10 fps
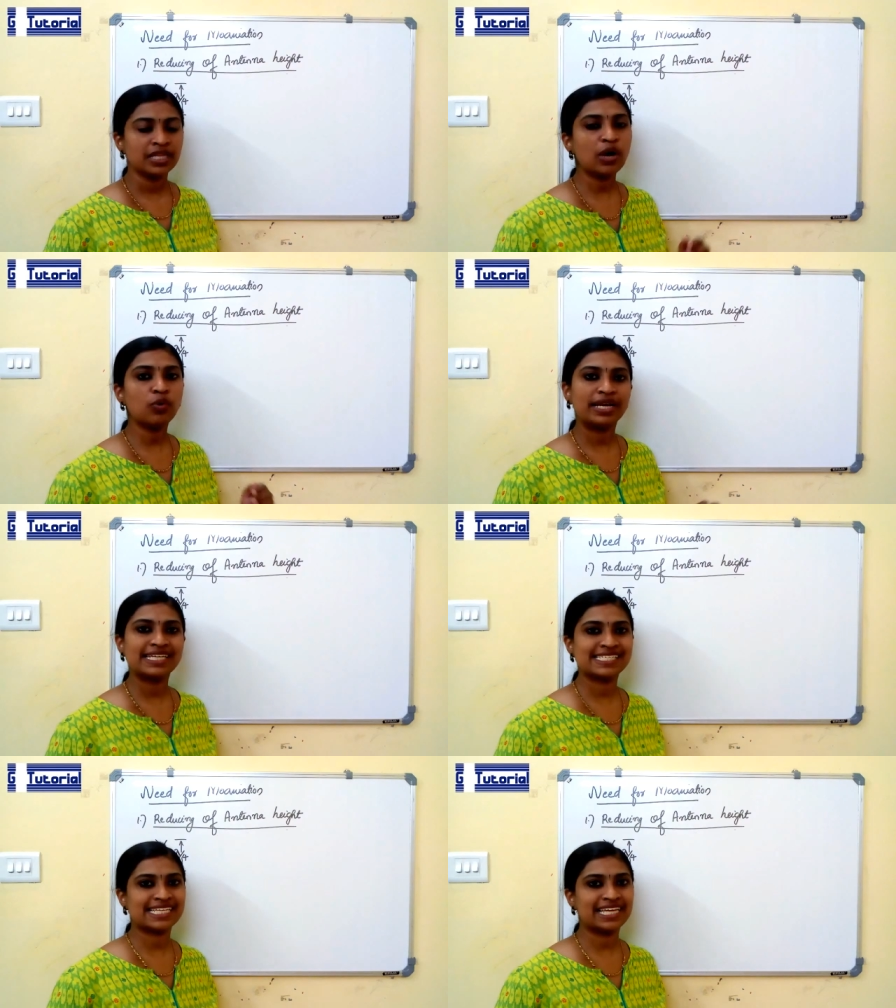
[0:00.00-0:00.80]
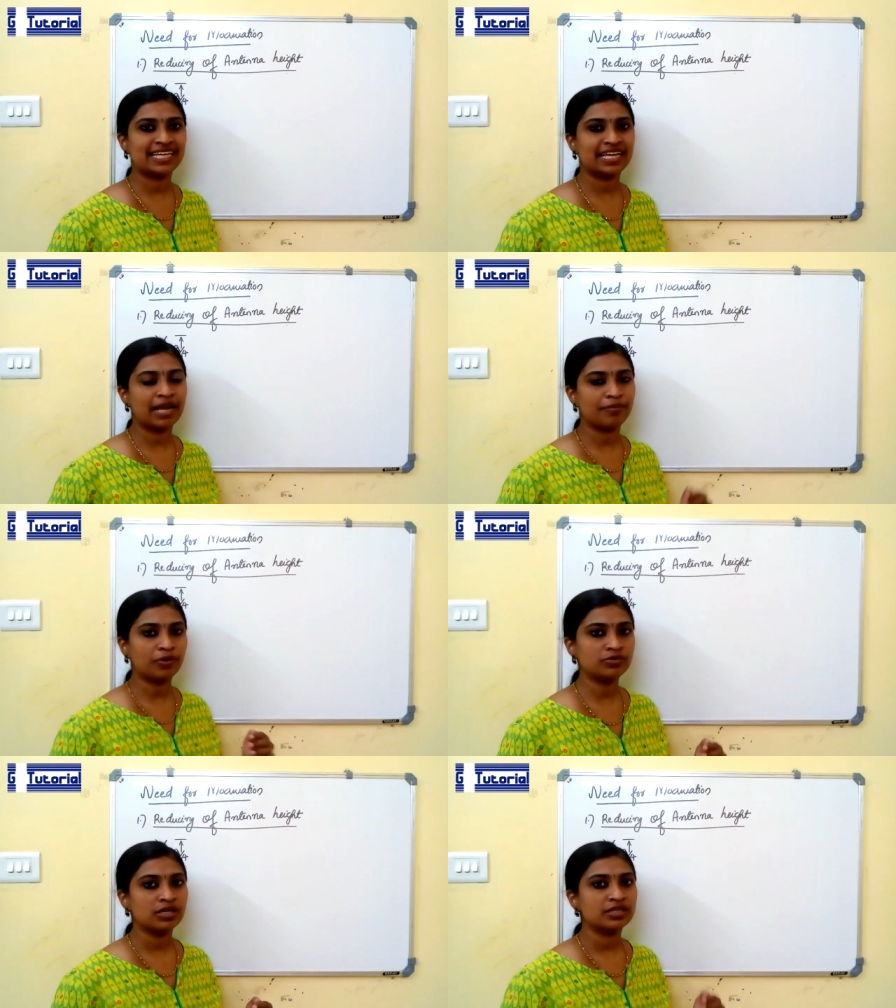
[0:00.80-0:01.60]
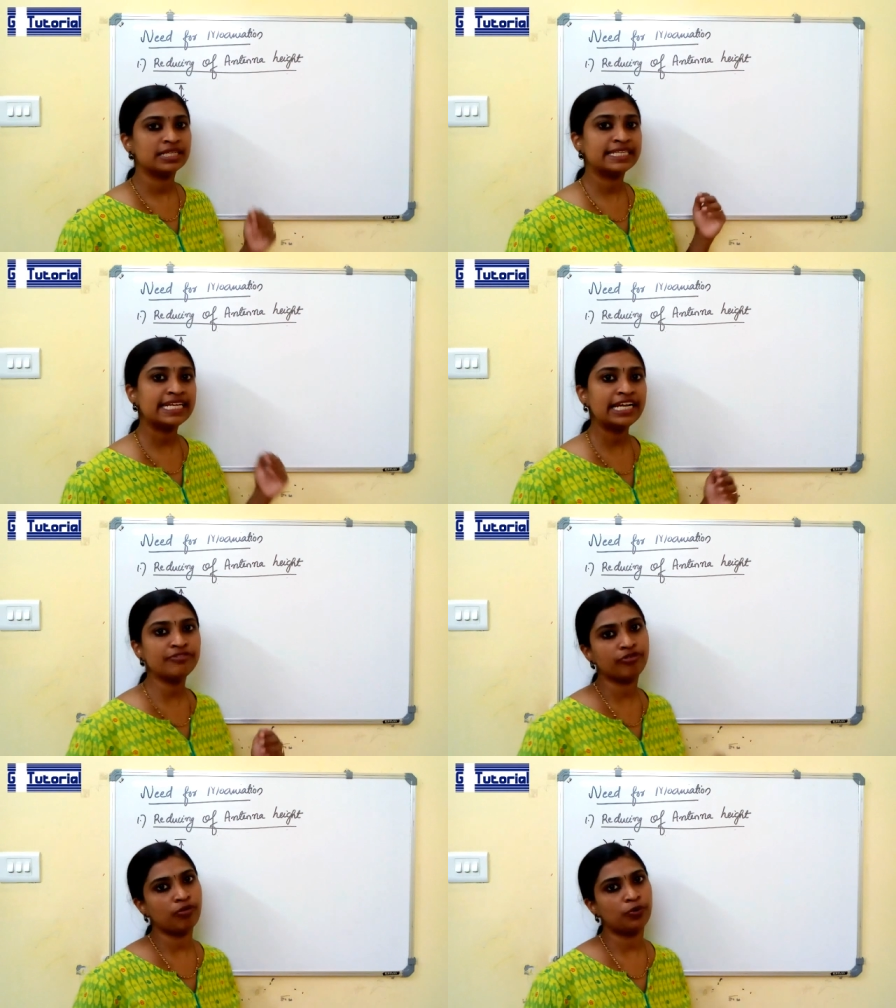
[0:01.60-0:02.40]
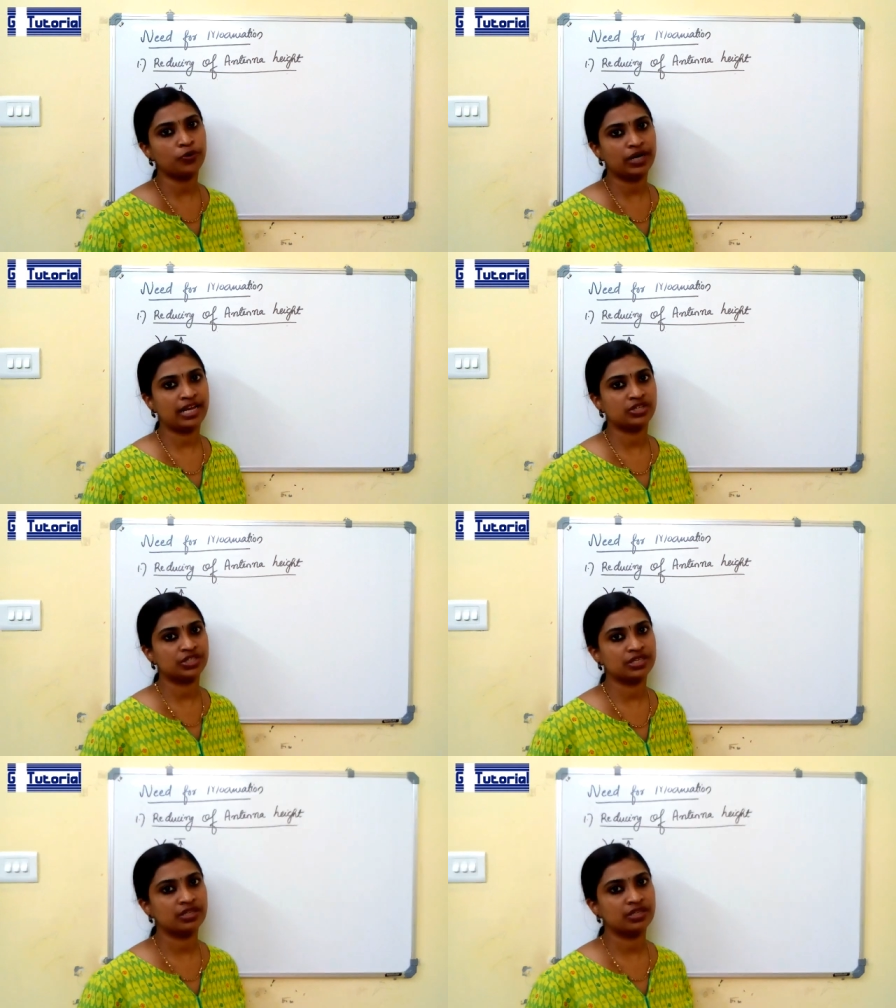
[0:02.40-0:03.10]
Now let us see about the need for modulation.